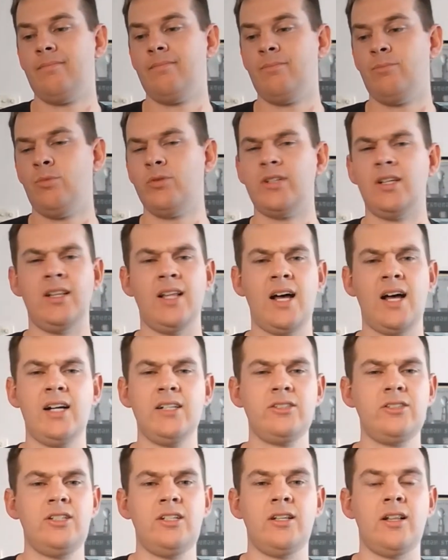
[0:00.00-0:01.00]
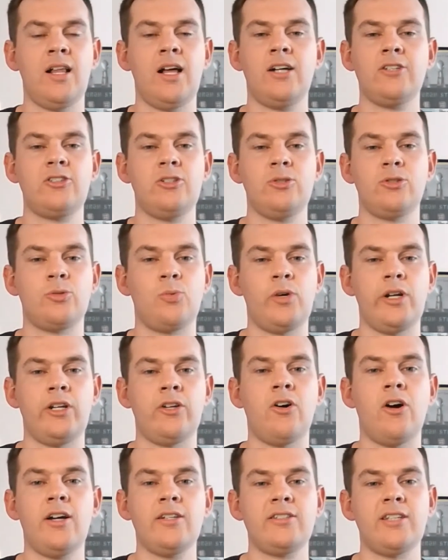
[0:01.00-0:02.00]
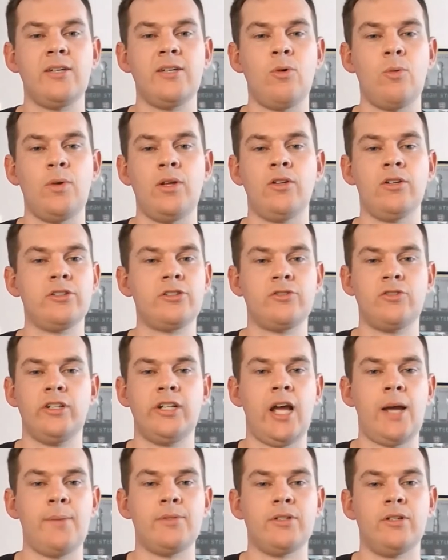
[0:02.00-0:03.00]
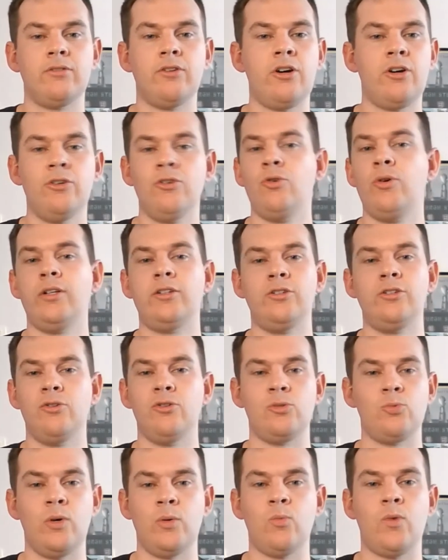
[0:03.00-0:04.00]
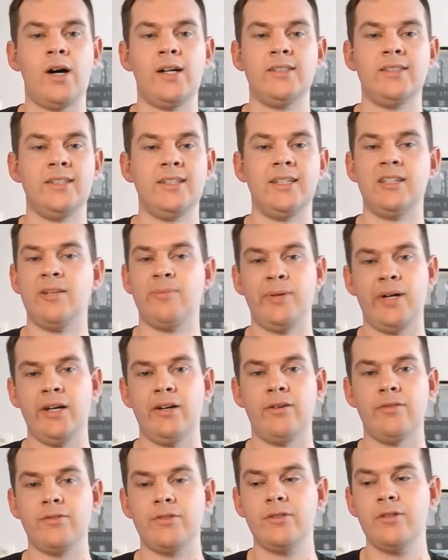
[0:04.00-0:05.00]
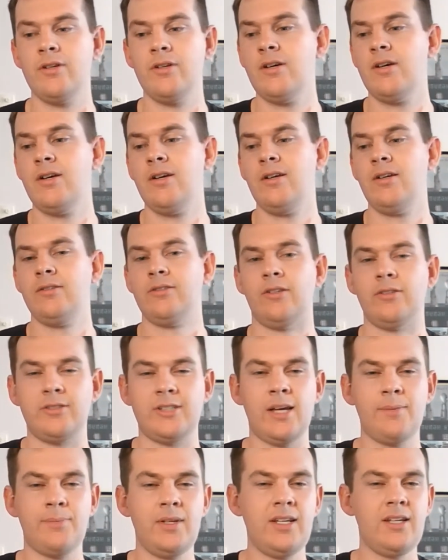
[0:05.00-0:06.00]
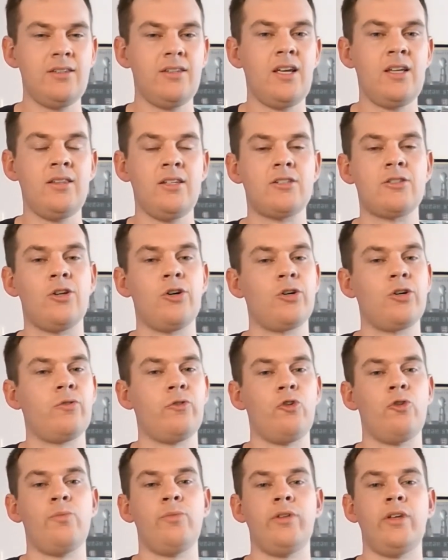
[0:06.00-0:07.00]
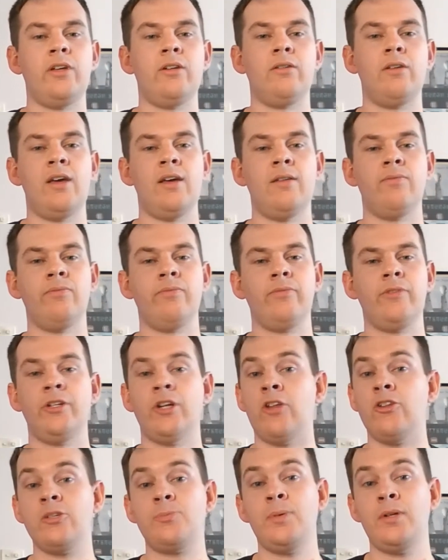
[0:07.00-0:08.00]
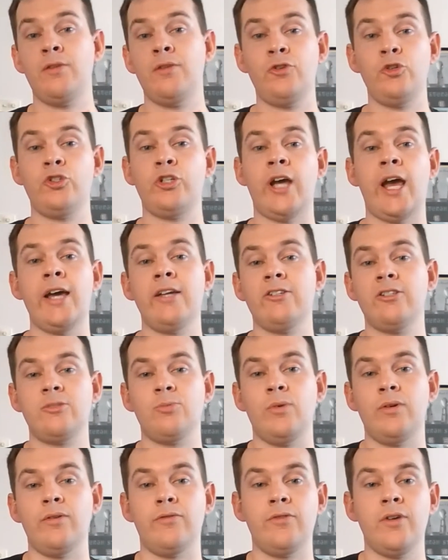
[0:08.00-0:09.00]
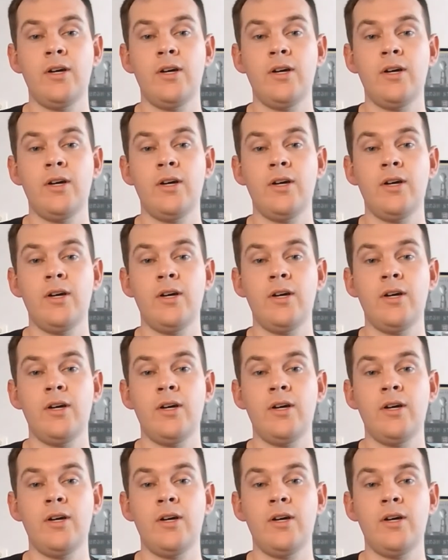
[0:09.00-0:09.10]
Was it last year? Last year was 2019 when we lost 3 games in a row, and all we had to do was win 1 to get in the playoffs. So something in this locker room, and there's been a few changes with